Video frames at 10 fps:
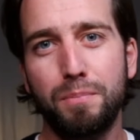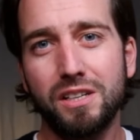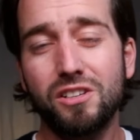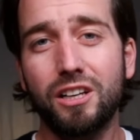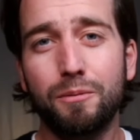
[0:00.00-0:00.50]

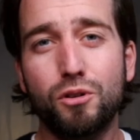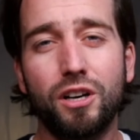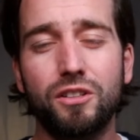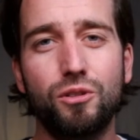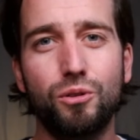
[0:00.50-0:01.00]
Basically, I'm
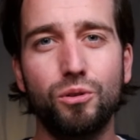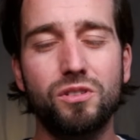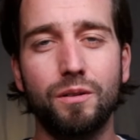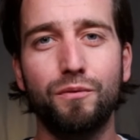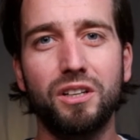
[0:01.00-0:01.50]
trying to do
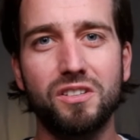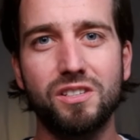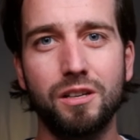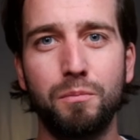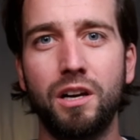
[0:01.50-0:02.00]
something
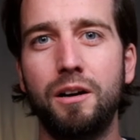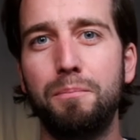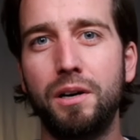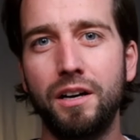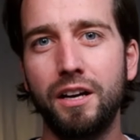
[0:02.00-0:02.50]
similar
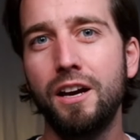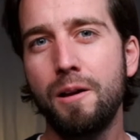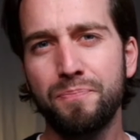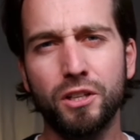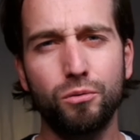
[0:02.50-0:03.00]
by
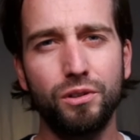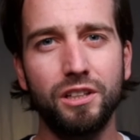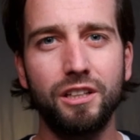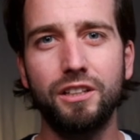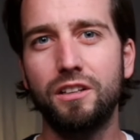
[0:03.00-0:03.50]

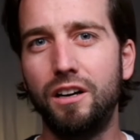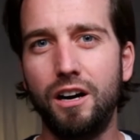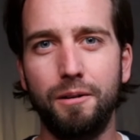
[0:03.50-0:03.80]
really